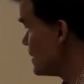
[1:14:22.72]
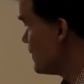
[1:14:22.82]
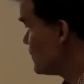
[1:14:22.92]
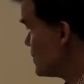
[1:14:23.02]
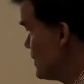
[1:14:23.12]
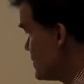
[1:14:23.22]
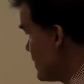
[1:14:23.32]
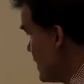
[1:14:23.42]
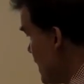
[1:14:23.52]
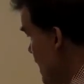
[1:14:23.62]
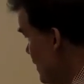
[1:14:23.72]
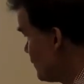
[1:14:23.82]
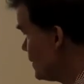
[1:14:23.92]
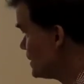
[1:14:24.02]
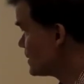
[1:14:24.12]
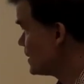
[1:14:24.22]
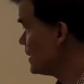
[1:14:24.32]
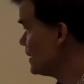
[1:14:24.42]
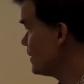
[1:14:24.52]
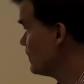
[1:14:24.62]
since we have
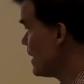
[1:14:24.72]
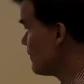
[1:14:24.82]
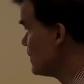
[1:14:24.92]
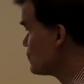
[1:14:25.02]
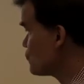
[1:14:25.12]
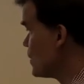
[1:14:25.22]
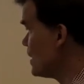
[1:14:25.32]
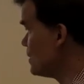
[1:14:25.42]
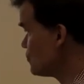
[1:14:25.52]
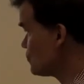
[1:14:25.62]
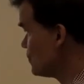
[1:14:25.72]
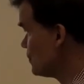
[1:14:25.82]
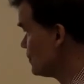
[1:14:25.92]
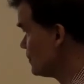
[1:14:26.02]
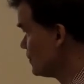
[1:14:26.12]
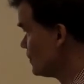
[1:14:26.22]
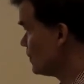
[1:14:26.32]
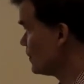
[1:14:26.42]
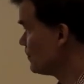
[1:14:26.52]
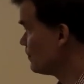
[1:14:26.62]
exchanged,
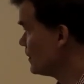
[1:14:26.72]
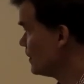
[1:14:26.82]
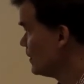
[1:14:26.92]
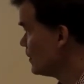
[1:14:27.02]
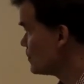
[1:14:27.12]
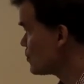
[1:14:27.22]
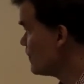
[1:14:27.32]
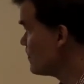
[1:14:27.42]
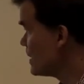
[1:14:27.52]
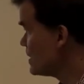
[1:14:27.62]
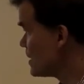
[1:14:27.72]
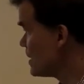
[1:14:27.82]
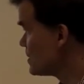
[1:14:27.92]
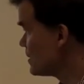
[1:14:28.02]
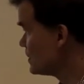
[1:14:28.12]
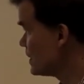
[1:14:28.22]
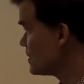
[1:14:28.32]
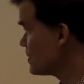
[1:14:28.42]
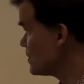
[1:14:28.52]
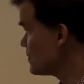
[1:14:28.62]
the serving base station
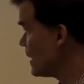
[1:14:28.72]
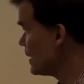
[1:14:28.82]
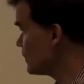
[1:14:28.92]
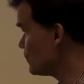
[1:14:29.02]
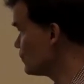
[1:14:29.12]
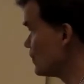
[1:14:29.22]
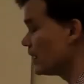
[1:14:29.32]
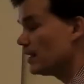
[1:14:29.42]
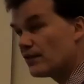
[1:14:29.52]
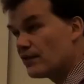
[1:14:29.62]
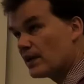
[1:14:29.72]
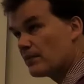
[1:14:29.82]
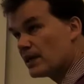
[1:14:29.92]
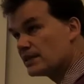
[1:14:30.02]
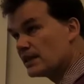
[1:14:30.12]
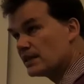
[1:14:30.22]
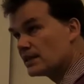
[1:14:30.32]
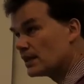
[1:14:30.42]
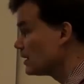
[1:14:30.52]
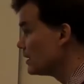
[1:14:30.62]
sends its value to the interfering base
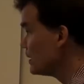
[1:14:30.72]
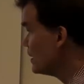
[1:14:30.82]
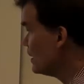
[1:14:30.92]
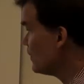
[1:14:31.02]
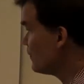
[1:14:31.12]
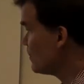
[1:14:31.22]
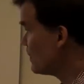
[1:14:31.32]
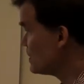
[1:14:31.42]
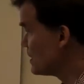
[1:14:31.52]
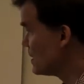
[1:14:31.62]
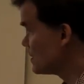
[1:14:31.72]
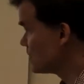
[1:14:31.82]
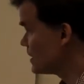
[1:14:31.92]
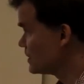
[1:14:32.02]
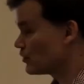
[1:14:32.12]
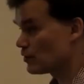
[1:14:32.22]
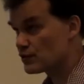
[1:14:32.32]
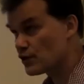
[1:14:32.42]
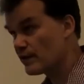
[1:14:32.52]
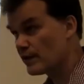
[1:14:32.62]
station sends it
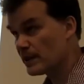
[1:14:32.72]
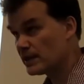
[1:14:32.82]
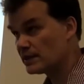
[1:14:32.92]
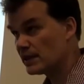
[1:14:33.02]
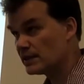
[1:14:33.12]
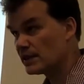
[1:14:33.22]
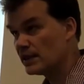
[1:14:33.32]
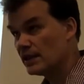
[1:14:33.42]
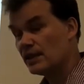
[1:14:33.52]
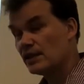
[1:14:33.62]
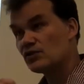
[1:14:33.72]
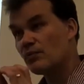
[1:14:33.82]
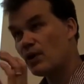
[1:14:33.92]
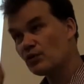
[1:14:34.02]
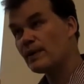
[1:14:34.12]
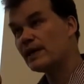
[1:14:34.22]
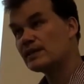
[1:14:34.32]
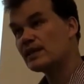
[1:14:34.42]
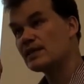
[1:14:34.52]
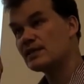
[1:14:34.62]
to the serving base station. So both
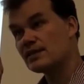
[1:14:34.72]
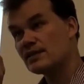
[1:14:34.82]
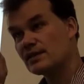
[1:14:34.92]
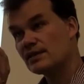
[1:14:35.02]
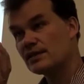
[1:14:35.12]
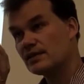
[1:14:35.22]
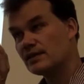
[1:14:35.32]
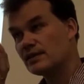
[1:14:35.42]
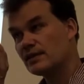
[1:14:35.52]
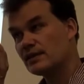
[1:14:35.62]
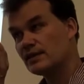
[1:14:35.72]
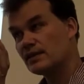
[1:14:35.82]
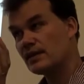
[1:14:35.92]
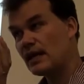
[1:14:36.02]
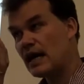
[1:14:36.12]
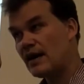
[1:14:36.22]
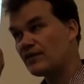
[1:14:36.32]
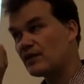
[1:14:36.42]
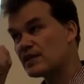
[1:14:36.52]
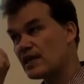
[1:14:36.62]
base stations
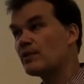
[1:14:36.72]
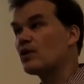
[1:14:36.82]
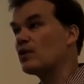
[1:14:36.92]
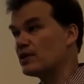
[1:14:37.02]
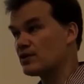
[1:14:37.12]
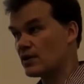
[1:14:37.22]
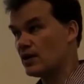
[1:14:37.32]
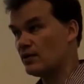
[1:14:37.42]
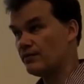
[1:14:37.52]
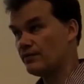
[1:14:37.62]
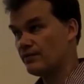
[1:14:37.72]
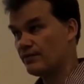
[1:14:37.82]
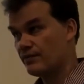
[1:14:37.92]
have the same knowledge now.